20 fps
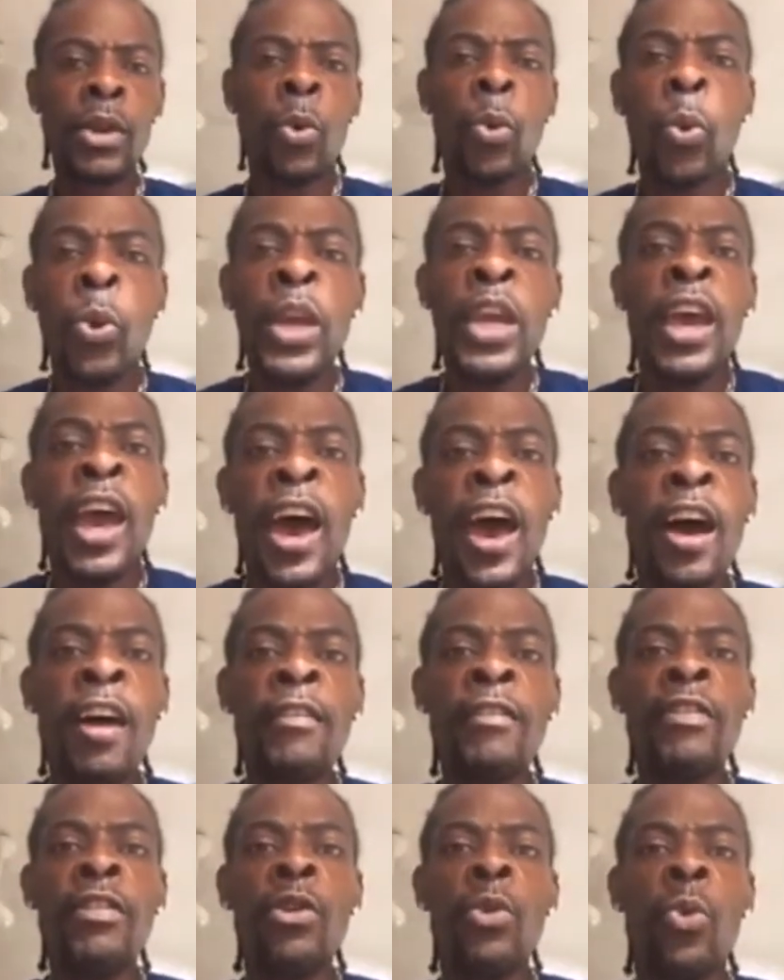We
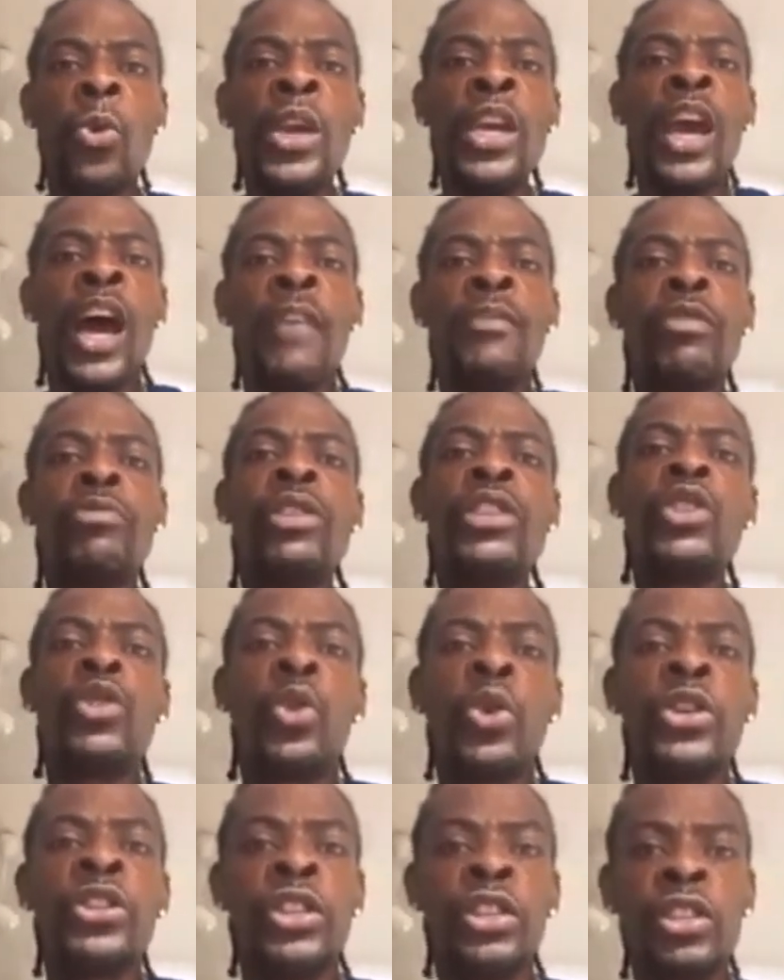have the
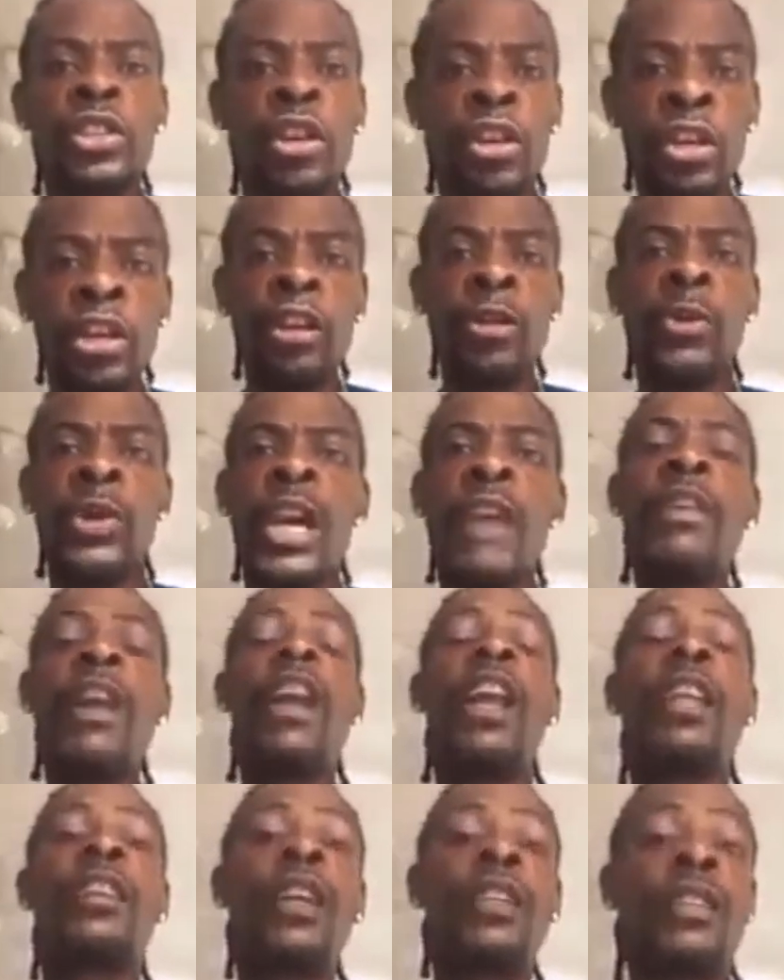resources down here. We have a
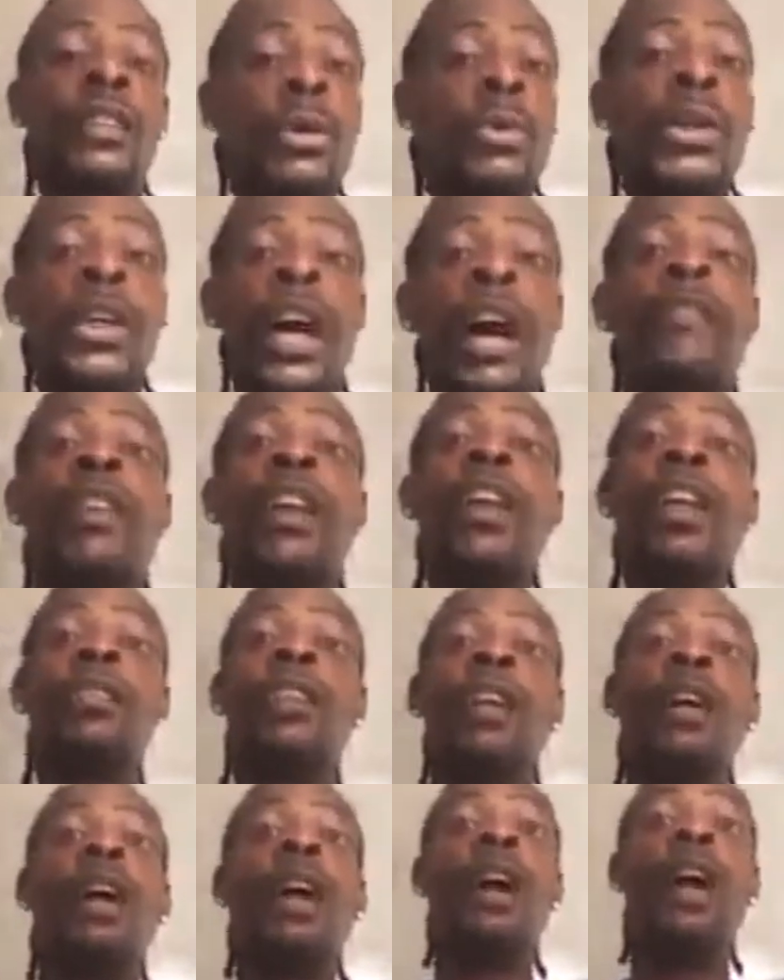lot
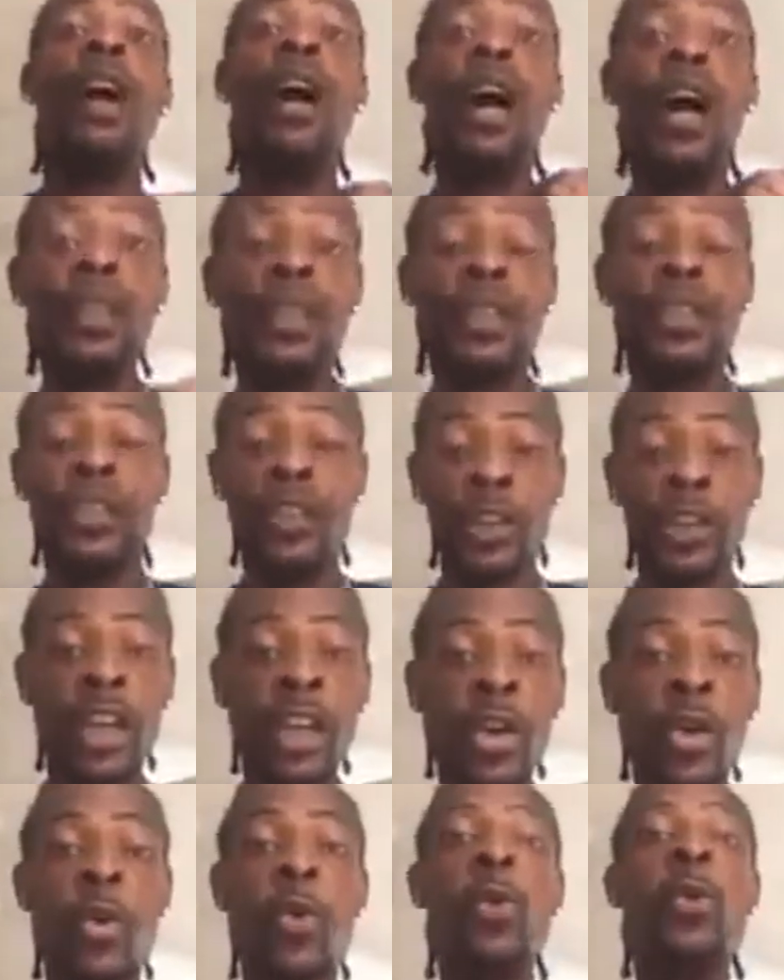of artists down
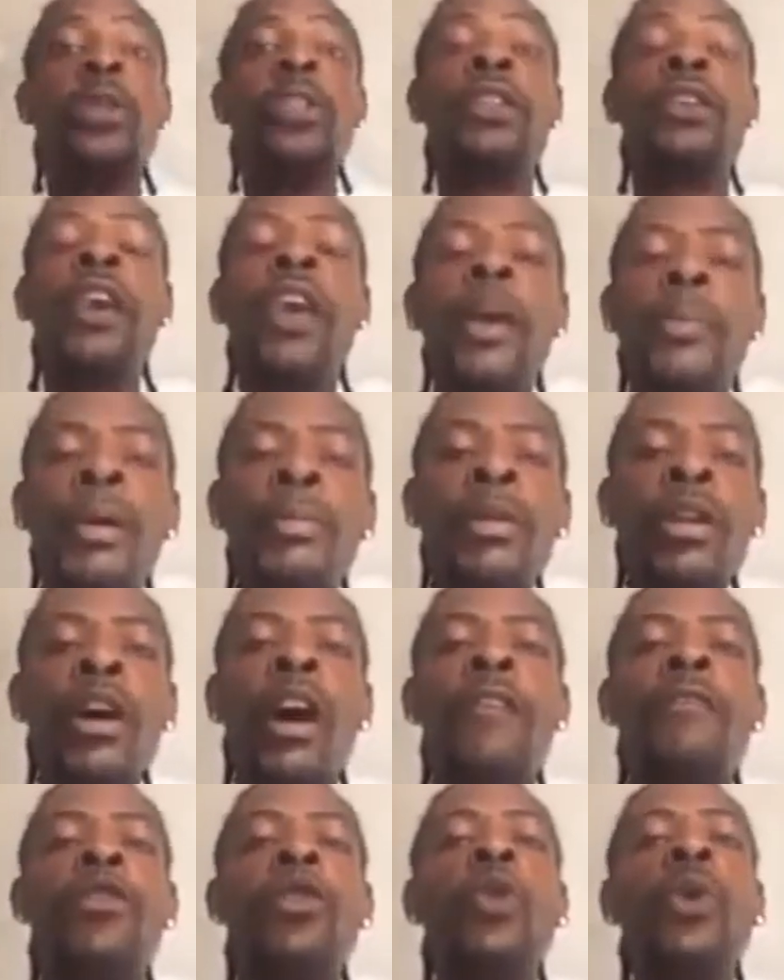here who is capable
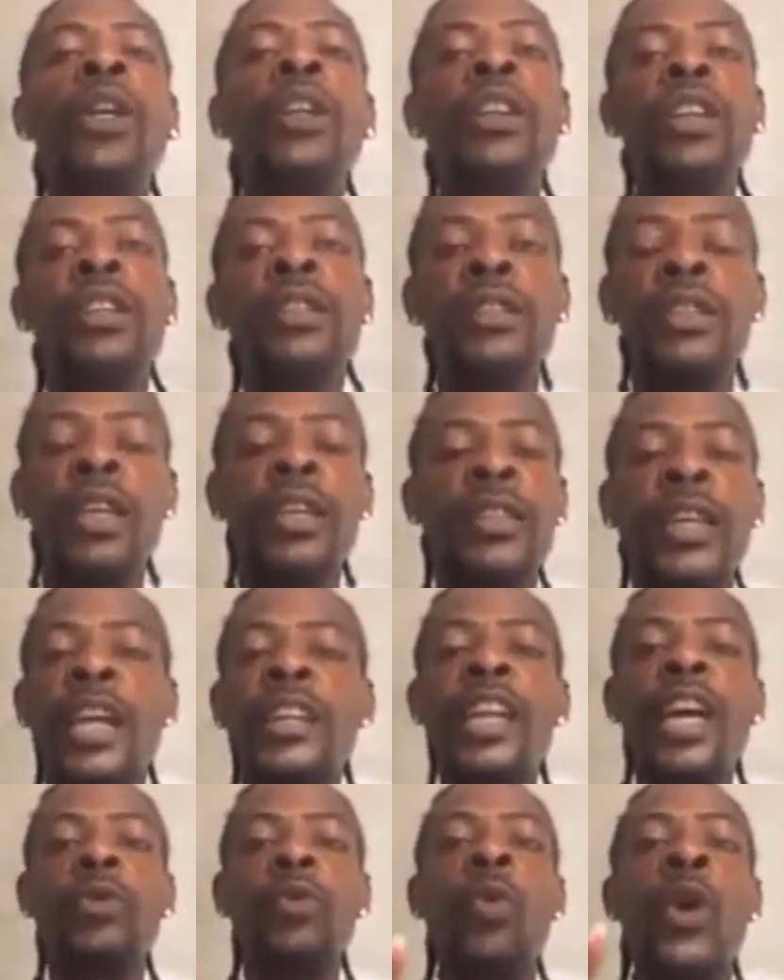of doing these things,
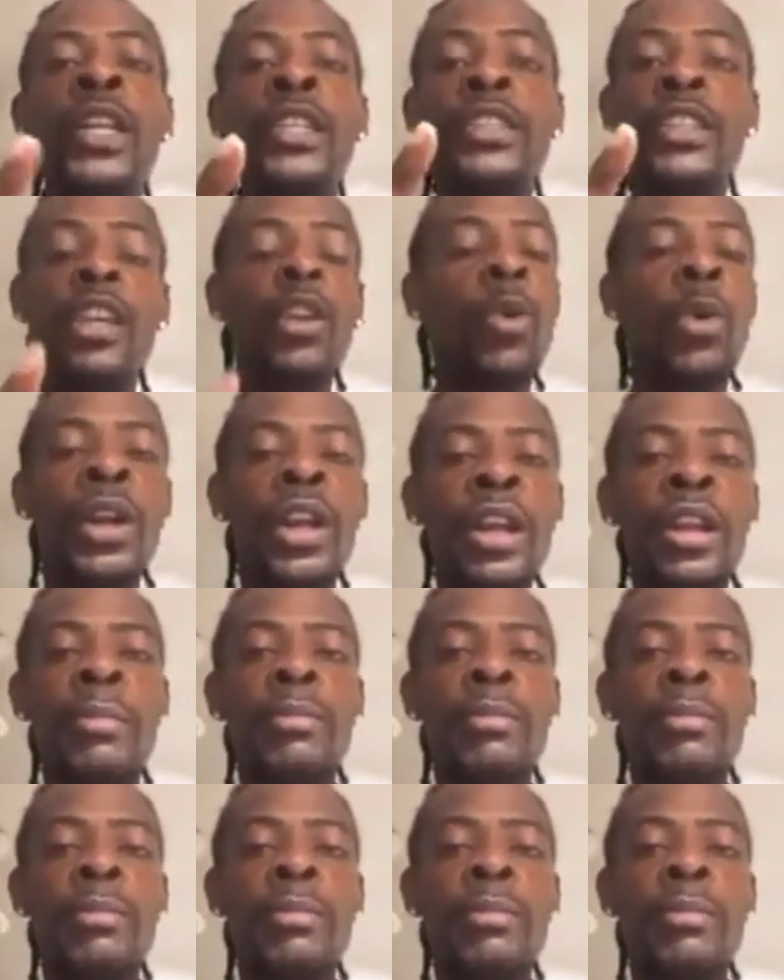and not one single one of